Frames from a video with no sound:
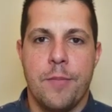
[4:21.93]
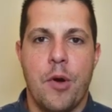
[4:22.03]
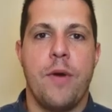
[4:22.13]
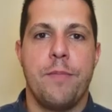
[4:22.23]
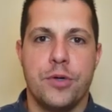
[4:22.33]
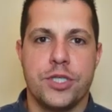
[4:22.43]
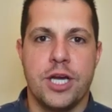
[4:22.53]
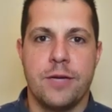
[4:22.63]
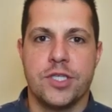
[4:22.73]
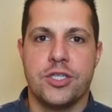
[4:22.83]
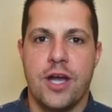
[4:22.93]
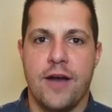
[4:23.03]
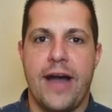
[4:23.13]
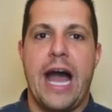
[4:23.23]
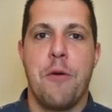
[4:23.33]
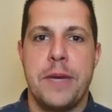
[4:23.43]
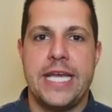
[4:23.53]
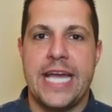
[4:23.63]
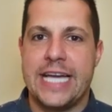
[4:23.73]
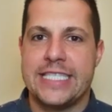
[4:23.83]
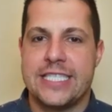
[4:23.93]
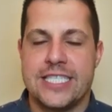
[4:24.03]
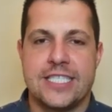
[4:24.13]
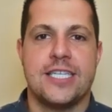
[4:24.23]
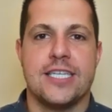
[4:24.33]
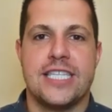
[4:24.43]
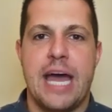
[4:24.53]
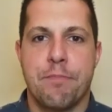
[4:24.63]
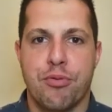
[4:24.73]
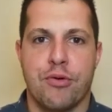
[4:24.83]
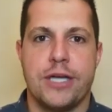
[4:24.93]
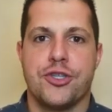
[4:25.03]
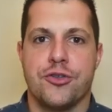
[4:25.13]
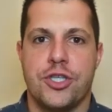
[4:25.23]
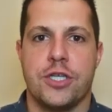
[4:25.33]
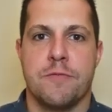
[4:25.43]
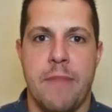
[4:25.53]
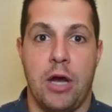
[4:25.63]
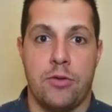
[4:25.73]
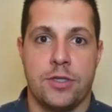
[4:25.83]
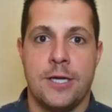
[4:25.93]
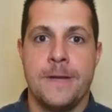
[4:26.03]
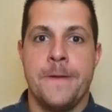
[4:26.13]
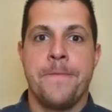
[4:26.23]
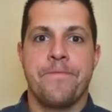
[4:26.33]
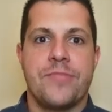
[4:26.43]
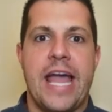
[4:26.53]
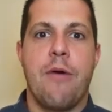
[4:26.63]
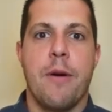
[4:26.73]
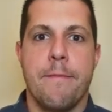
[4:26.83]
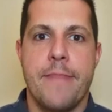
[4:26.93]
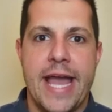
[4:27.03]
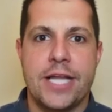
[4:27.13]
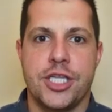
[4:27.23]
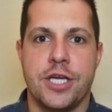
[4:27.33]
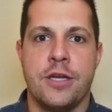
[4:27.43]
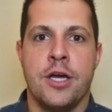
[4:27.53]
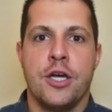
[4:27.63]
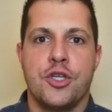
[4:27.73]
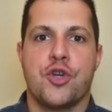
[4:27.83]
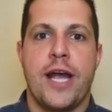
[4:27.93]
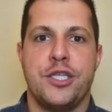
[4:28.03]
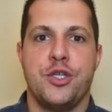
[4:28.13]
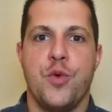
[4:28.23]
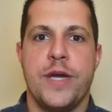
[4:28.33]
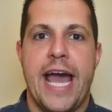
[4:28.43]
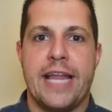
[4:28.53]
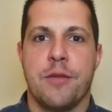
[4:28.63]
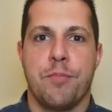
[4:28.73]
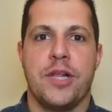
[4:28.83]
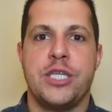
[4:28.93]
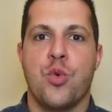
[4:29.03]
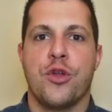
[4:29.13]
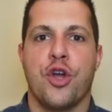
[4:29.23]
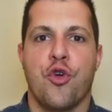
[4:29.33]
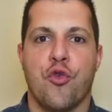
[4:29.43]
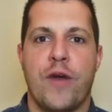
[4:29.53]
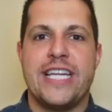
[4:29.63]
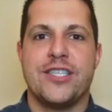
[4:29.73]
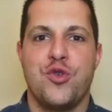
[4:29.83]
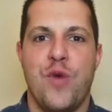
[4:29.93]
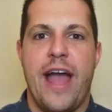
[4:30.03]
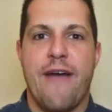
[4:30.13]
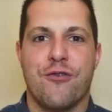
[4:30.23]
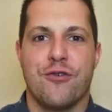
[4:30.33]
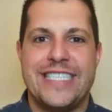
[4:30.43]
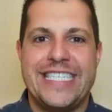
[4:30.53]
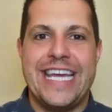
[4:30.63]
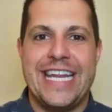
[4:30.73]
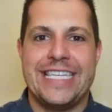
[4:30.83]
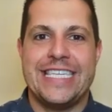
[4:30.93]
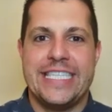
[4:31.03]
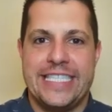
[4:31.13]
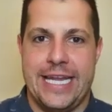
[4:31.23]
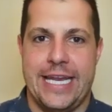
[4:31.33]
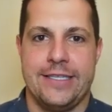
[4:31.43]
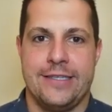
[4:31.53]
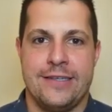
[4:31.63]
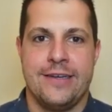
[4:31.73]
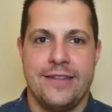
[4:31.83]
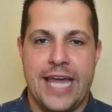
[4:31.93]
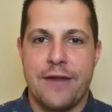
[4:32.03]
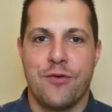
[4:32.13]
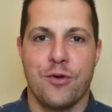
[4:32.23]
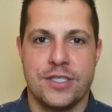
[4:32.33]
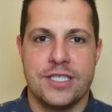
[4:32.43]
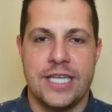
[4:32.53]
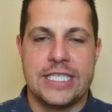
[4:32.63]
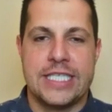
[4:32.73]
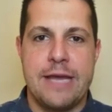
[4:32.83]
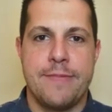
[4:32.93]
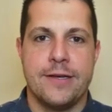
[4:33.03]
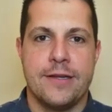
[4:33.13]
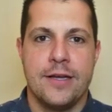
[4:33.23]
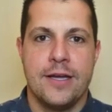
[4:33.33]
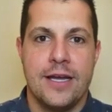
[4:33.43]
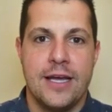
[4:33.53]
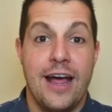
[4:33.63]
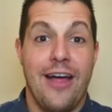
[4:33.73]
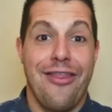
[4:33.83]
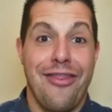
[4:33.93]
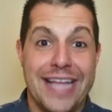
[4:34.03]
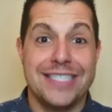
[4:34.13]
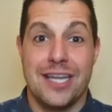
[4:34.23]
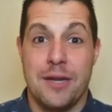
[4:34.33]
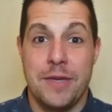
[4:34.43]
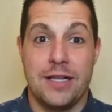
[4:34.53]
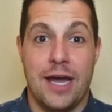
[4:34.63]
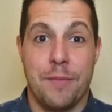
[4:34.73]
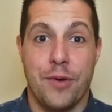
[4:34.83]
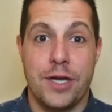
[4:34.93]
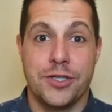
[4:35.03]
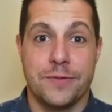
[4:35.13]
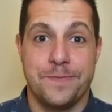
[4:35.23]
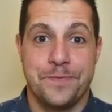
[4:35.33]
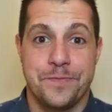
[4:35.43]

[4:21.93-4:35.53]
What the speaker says: but when push comes to shove, how many guys does that pressure just melt? Now imagine trying to do it at the place where the greatest who ever did it. That, of course, is Nick Saban. That's going to be a lot of pressure.